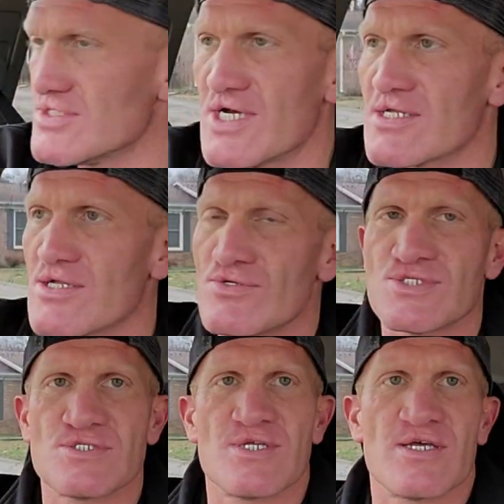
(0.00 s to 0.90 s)
the
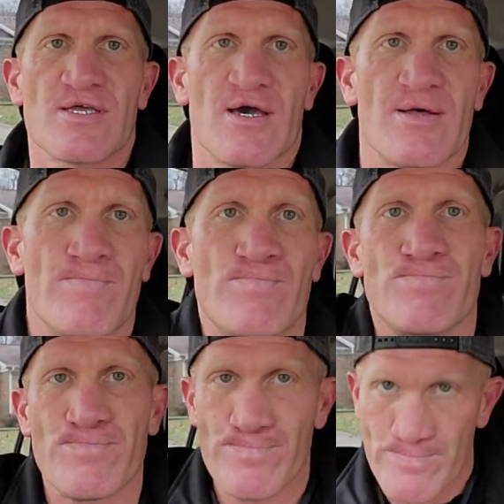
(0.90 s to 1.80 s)
diagnosis they got.
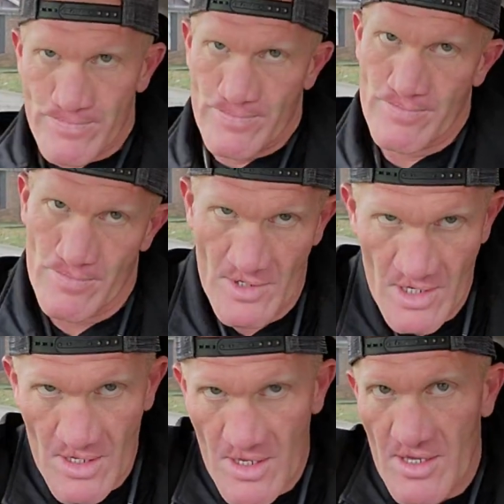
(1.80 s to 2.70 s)

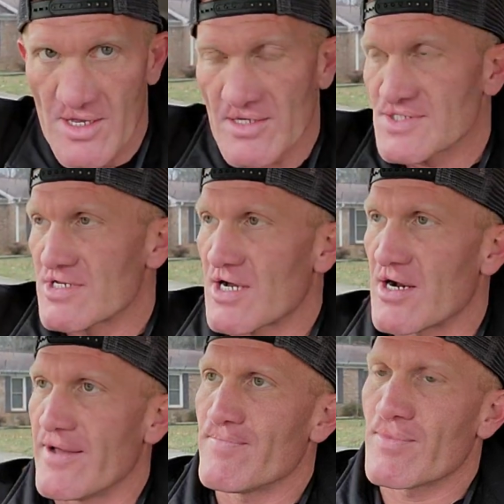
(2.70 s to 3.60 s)
And I said,
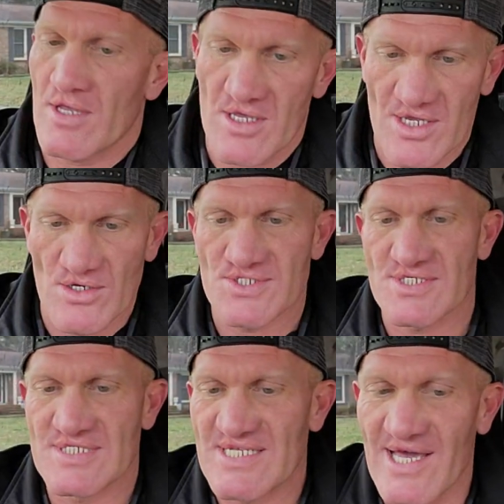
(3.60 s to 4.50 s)
All right, here's
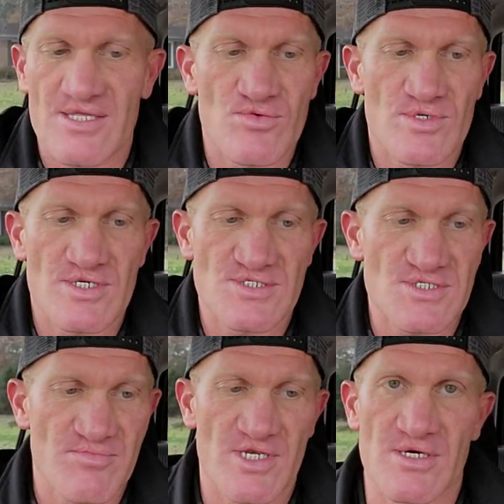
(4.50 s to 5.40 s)
exactly what
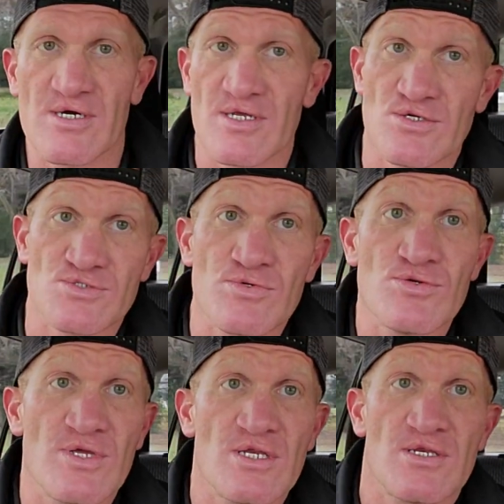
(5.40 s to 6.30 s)
needs to be done. Here's
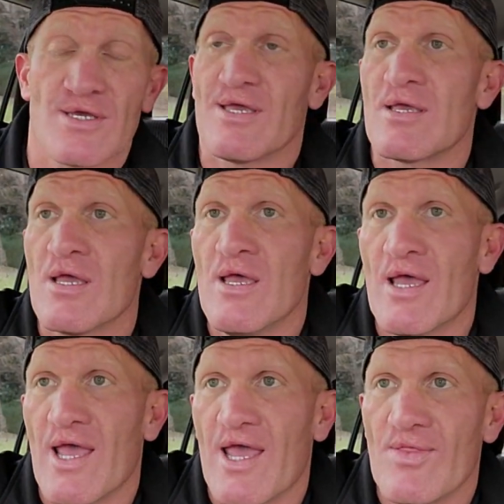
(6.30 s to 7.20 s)
what you need to take.
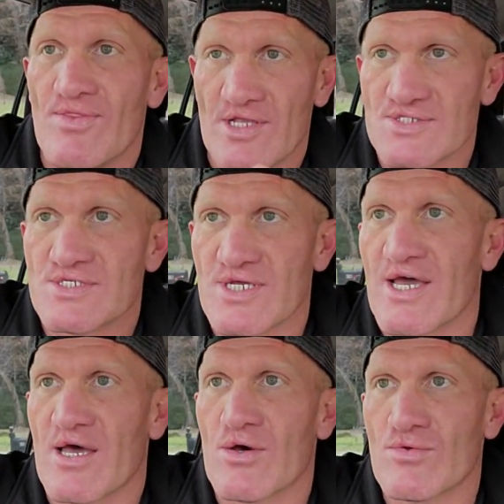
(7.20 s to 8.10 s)
And this is
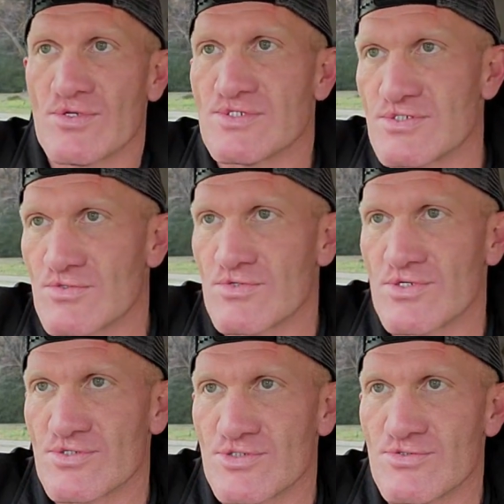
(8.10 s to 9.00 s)
how this is
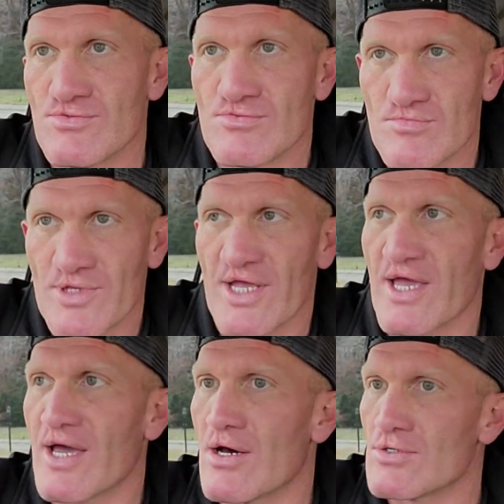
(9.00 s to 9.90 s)
going to
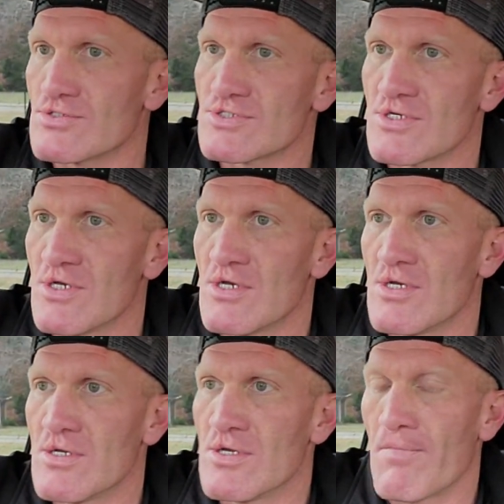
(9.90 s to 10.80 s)
play out.
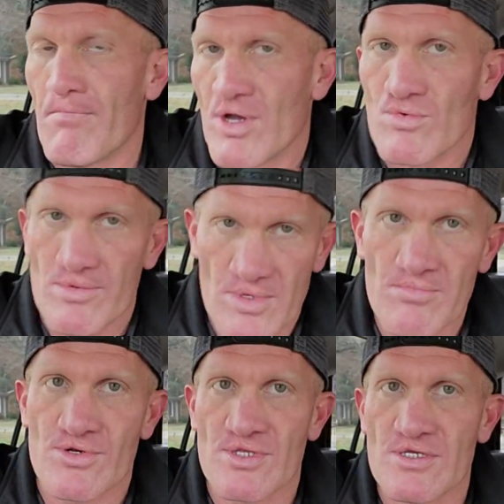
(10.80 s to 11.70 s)
But
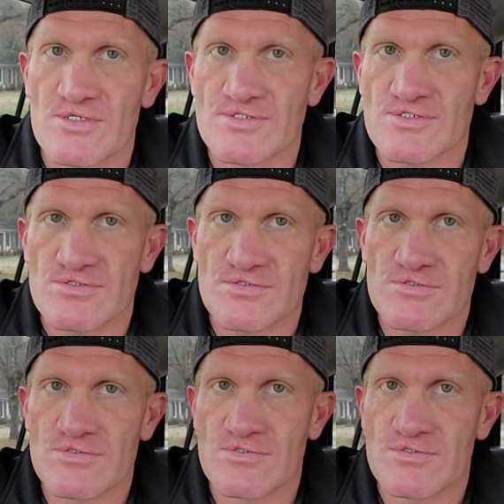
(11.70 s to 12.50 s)
remember this